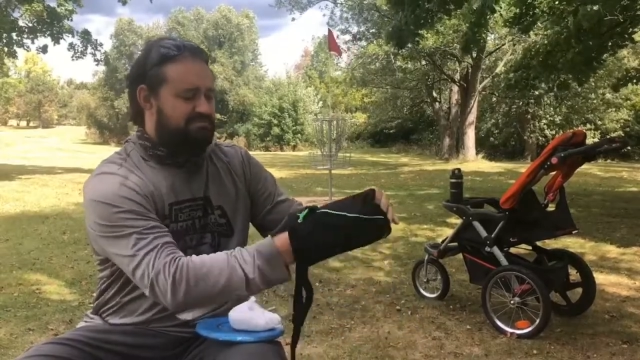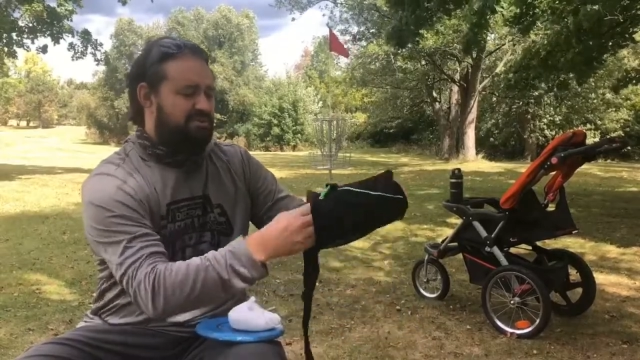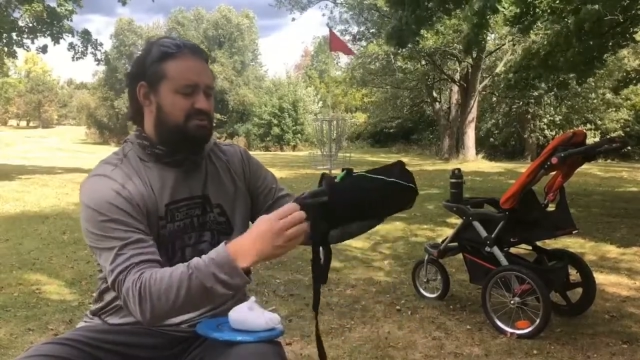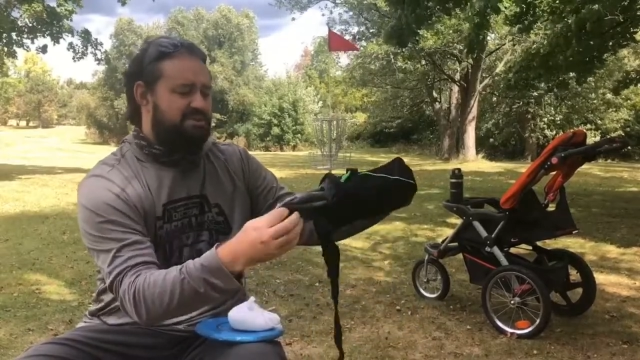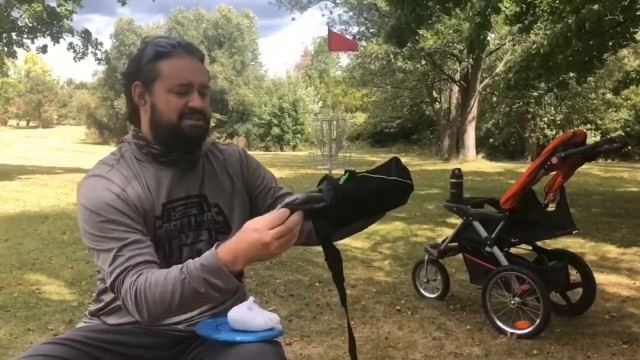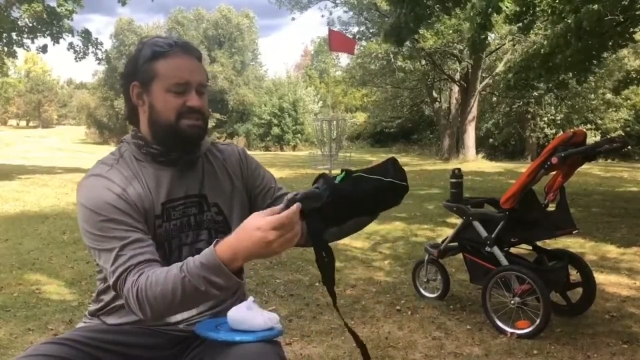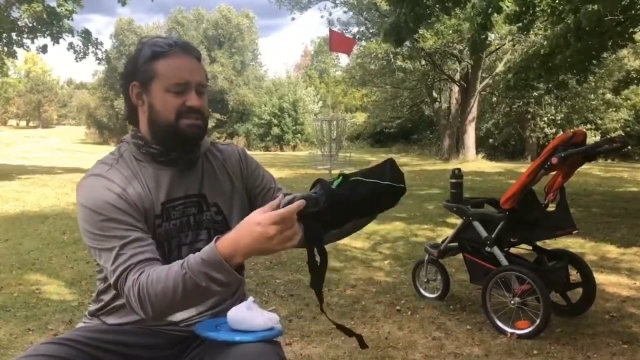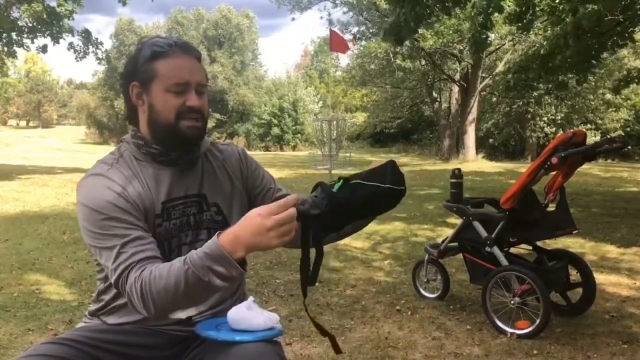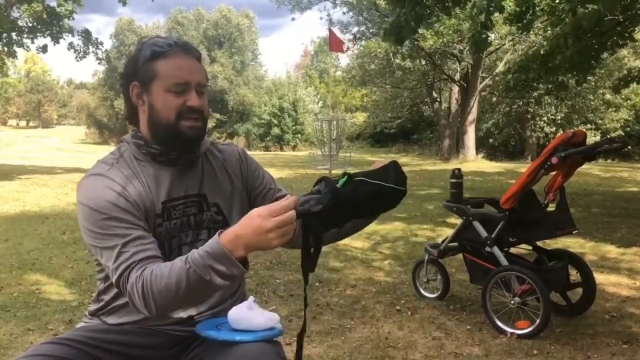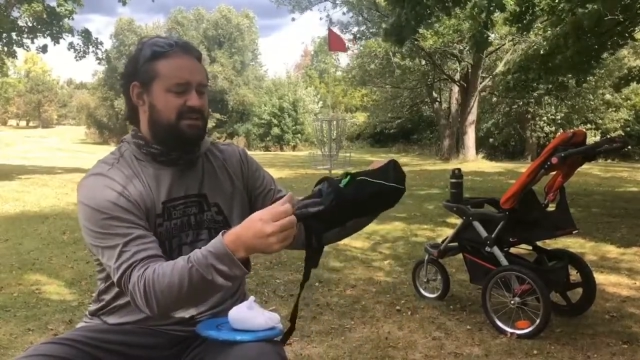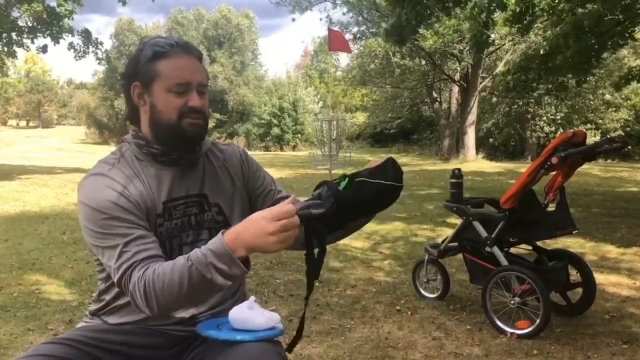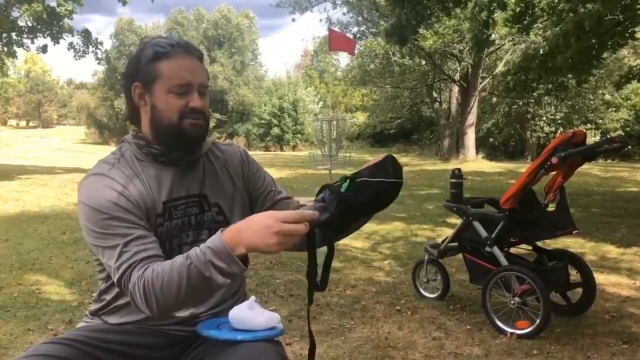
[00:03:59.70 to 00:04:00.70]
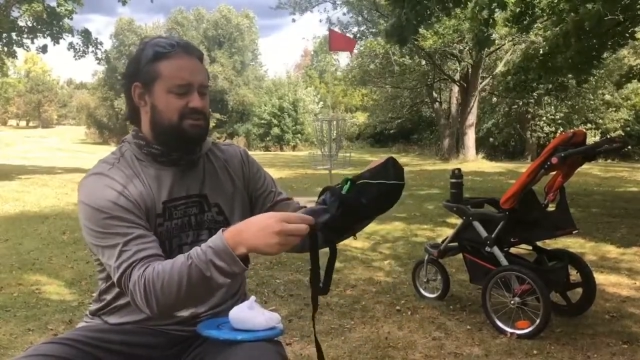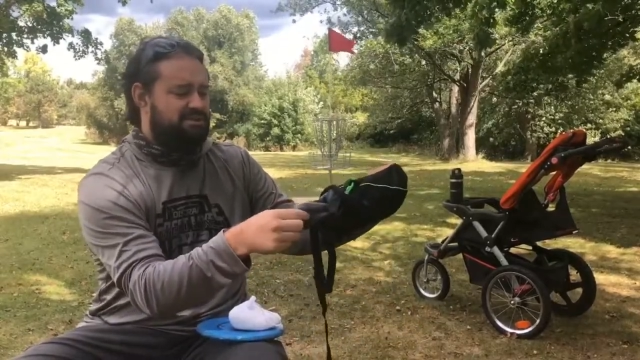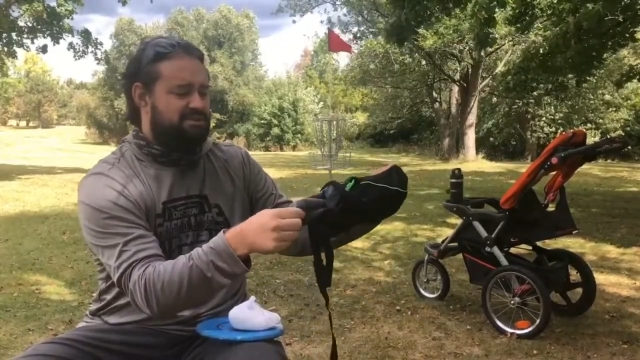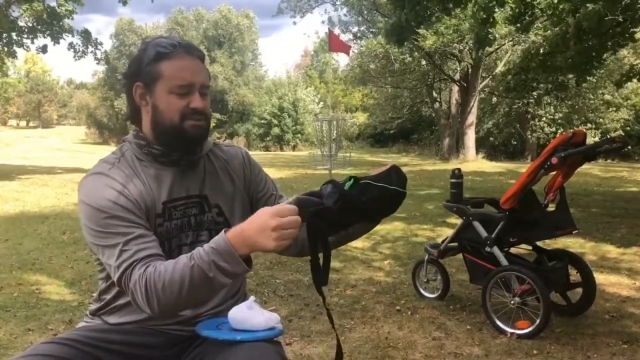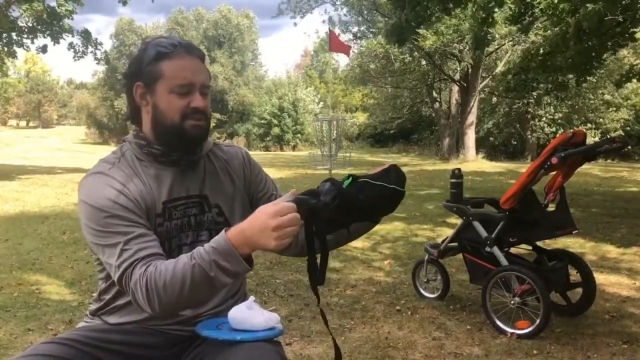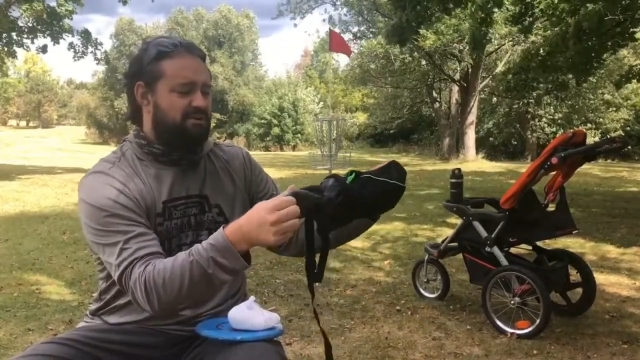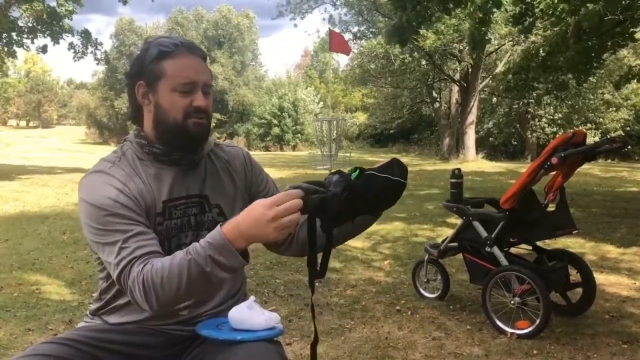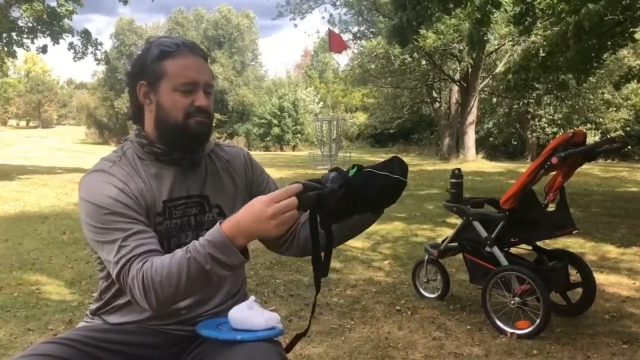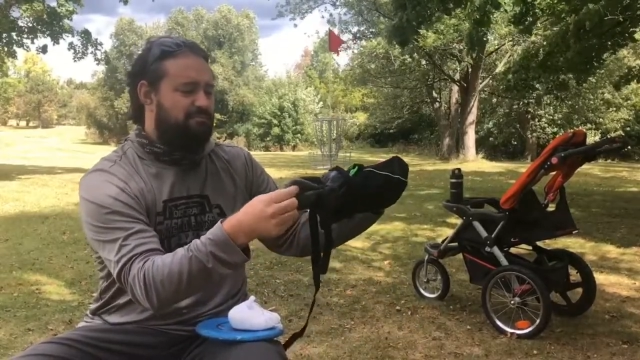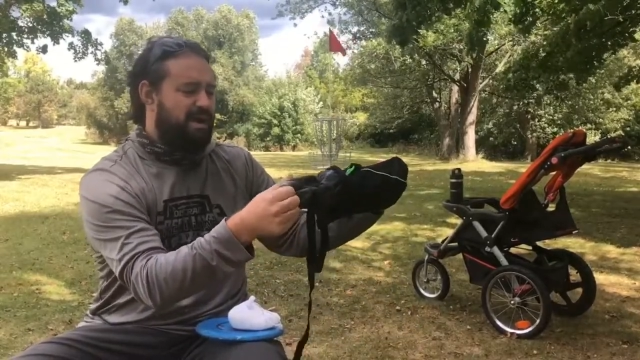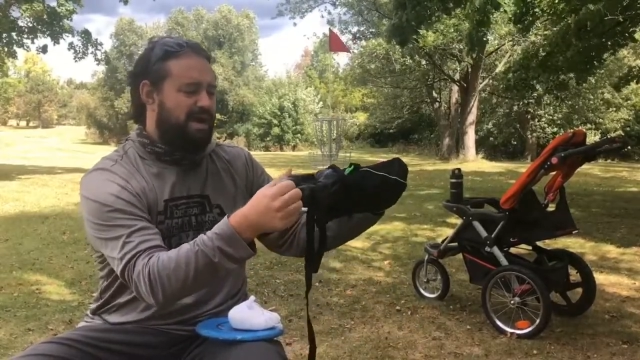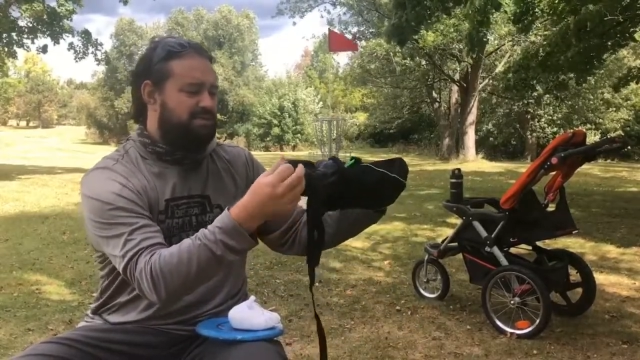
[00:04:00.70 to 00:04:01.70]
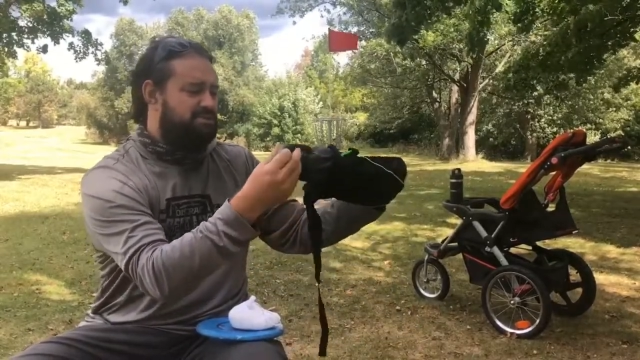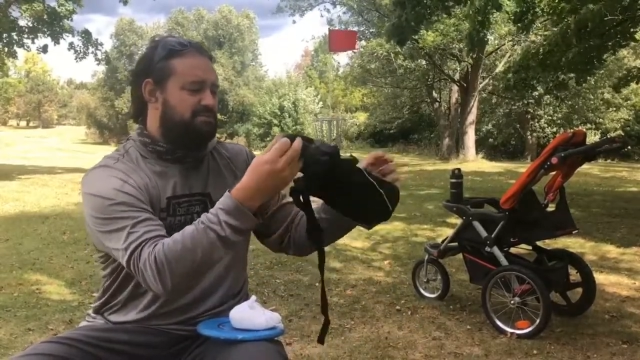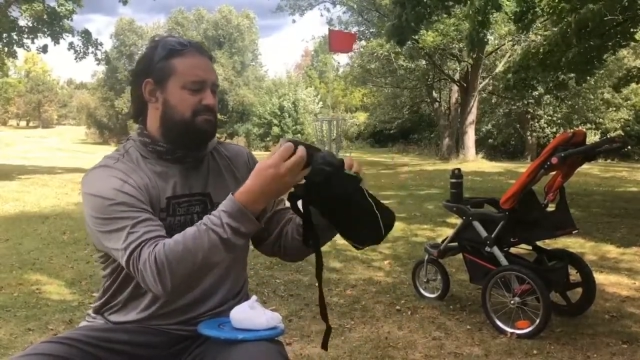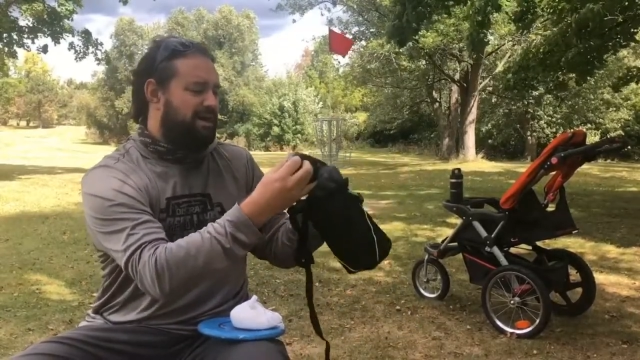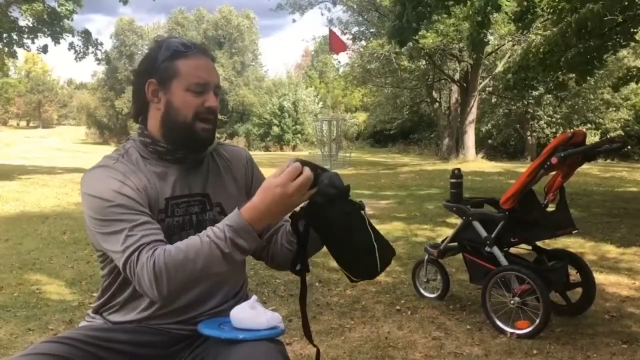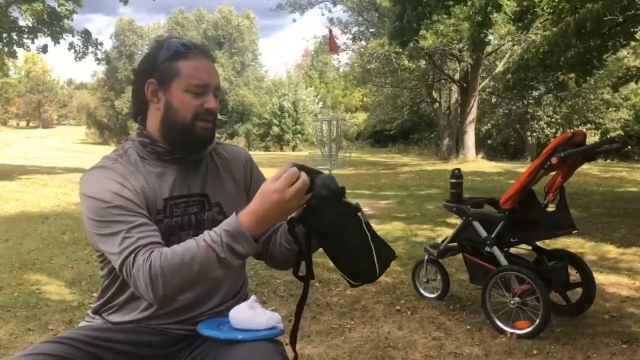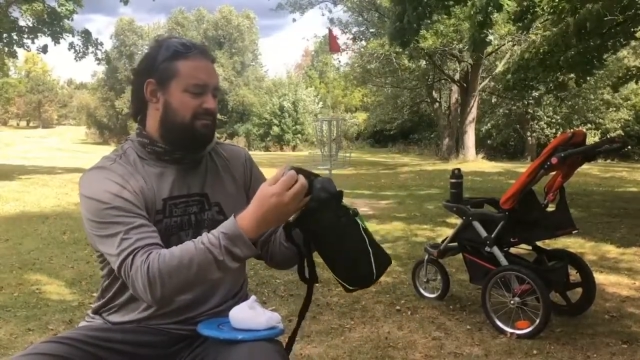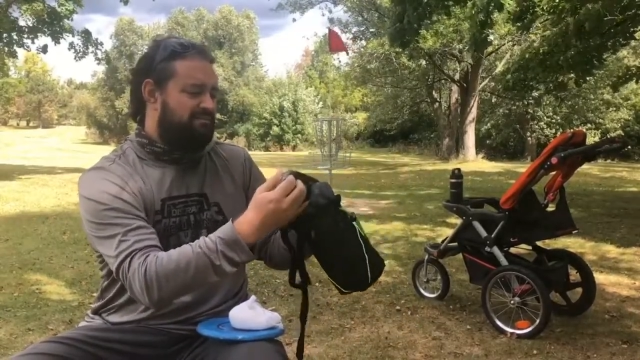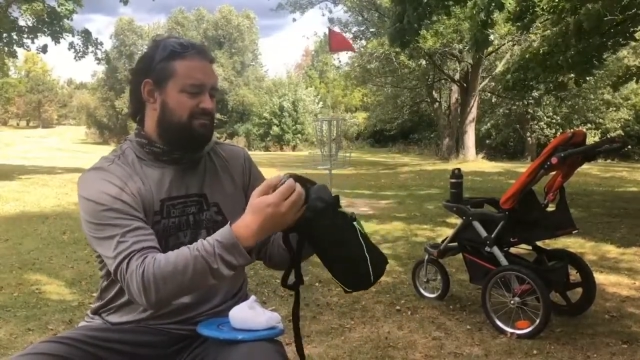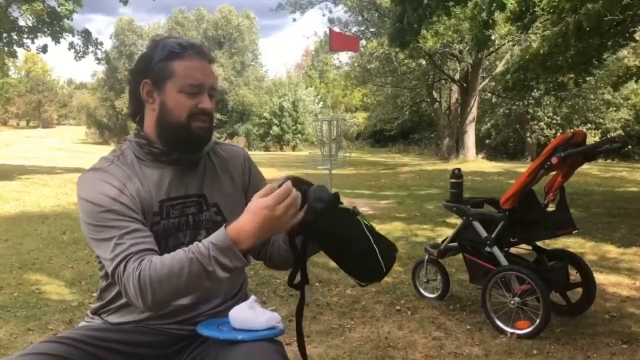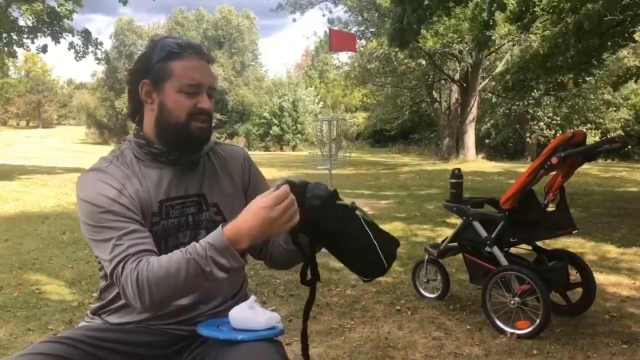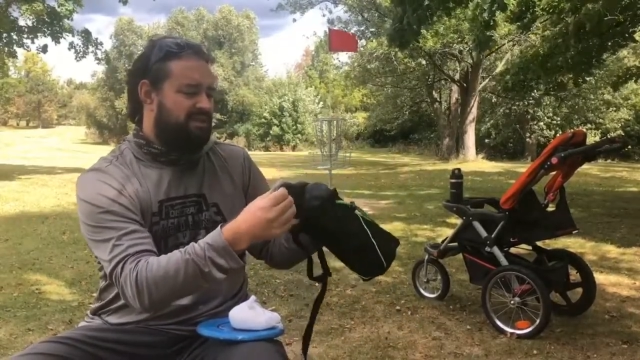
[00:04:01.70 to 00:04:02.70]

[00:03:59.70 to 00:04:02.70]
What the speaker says: pulled this inside out. There's this little mesh at the bottom